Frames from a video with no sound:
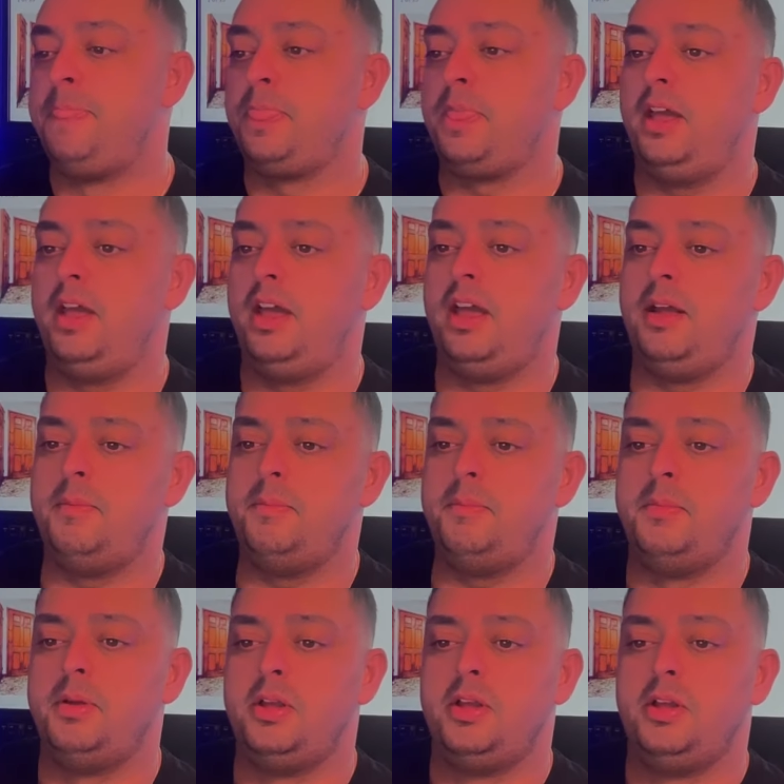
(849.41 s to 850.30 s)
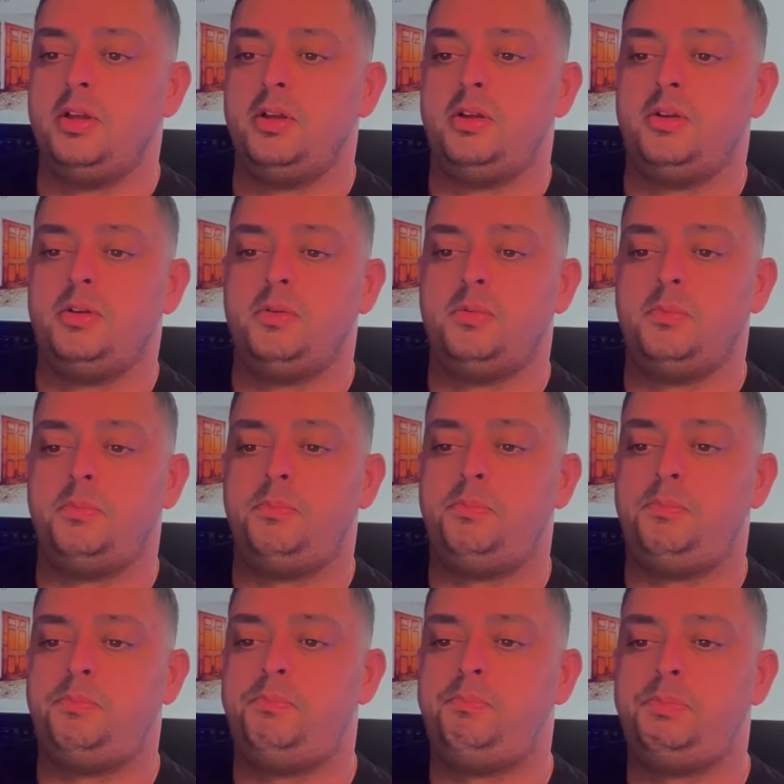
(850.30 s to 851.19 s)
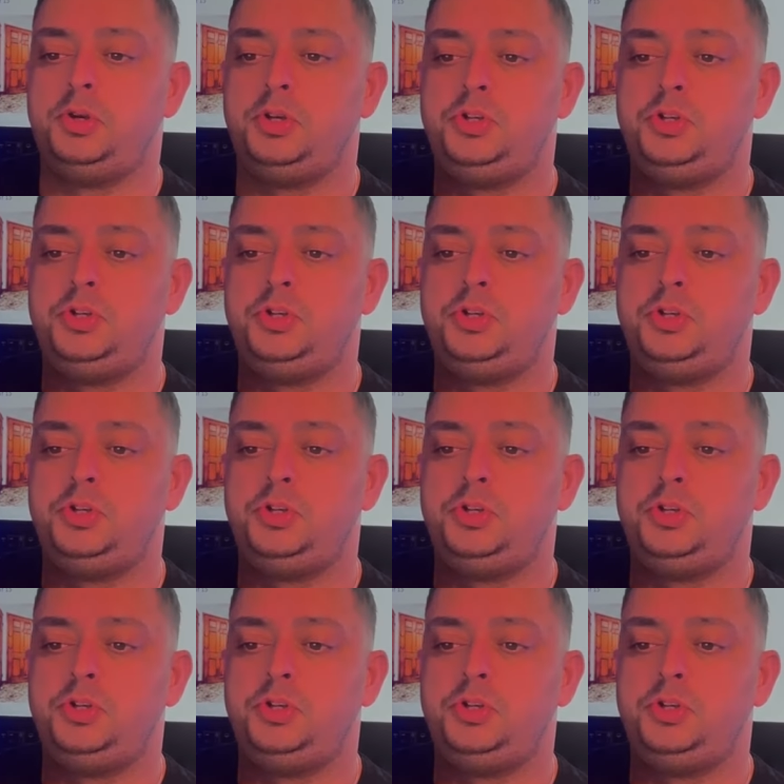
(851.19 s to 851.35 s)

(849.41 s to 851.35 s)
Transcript: But